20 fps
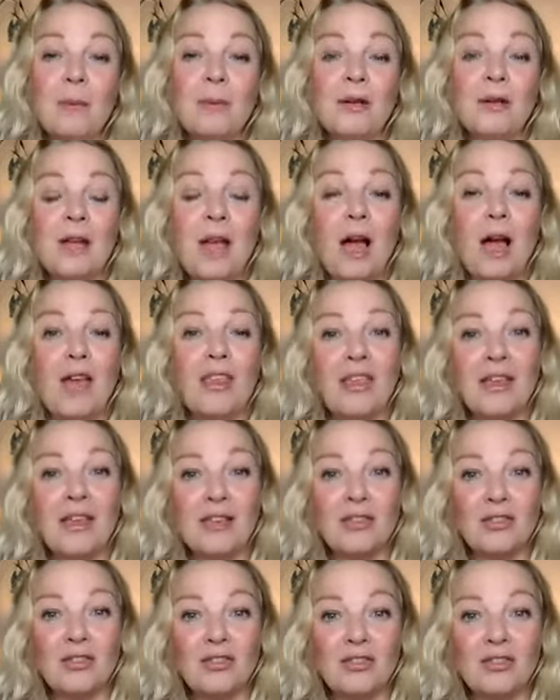But I
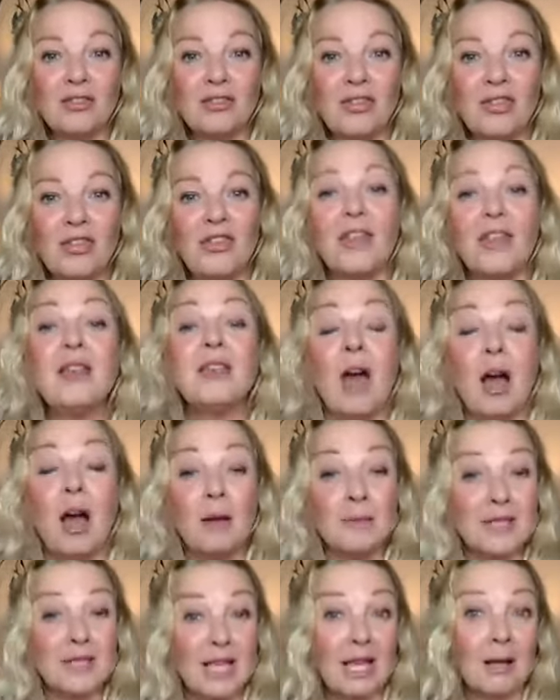think the thing that
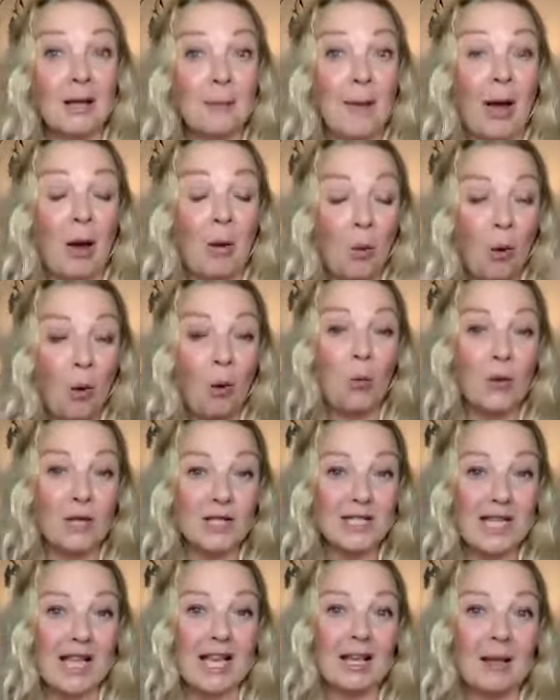I'm saying about what we're
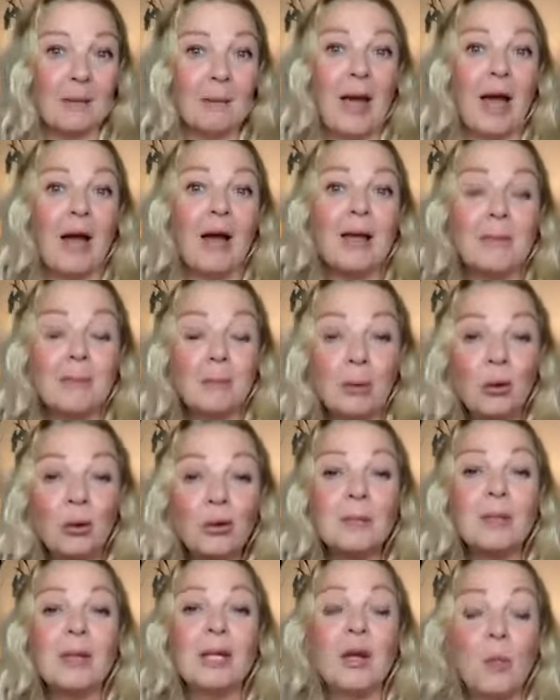saying about
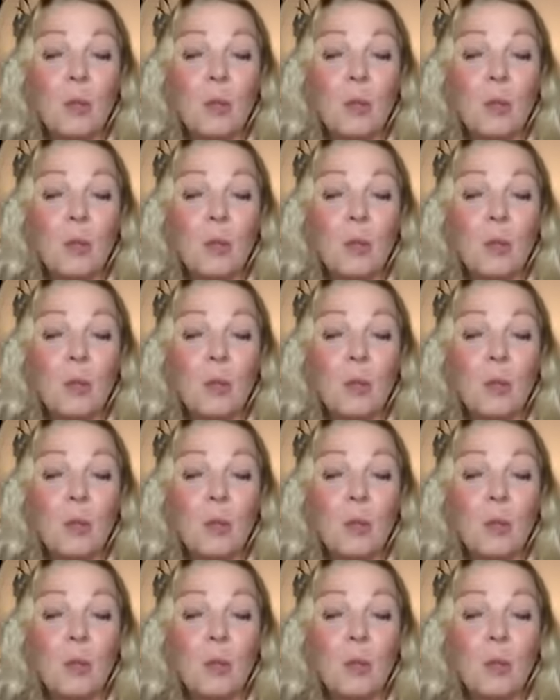employment